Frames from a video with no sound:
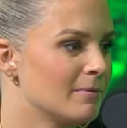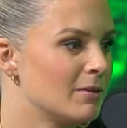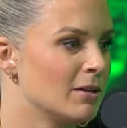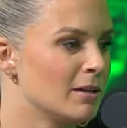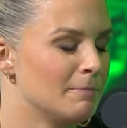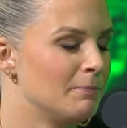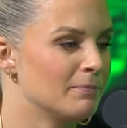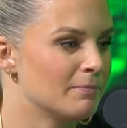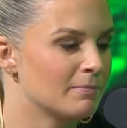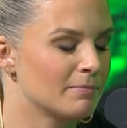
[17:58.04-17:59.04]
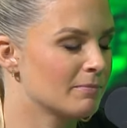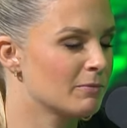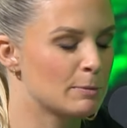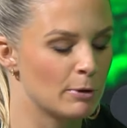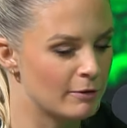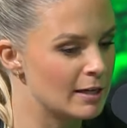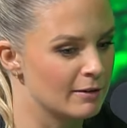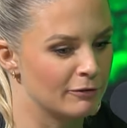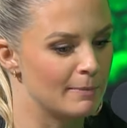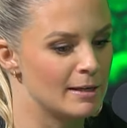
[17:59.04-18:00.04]
the sprint race
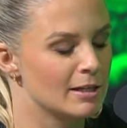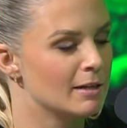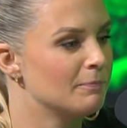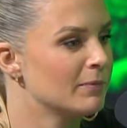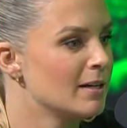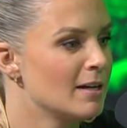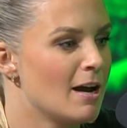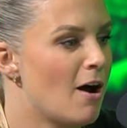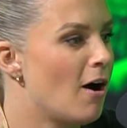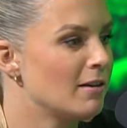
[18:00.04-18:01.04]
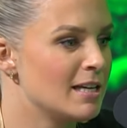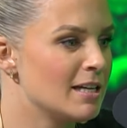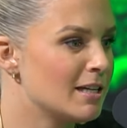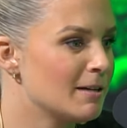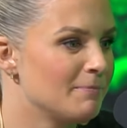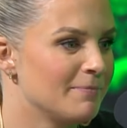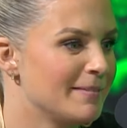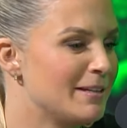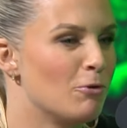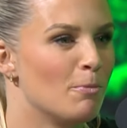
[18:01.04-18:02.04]
at Flemington, I think
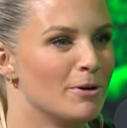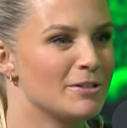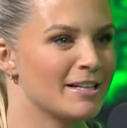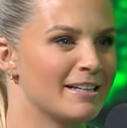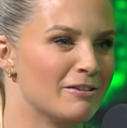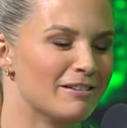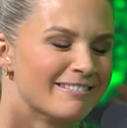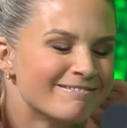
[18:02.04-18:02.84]
you almost can go,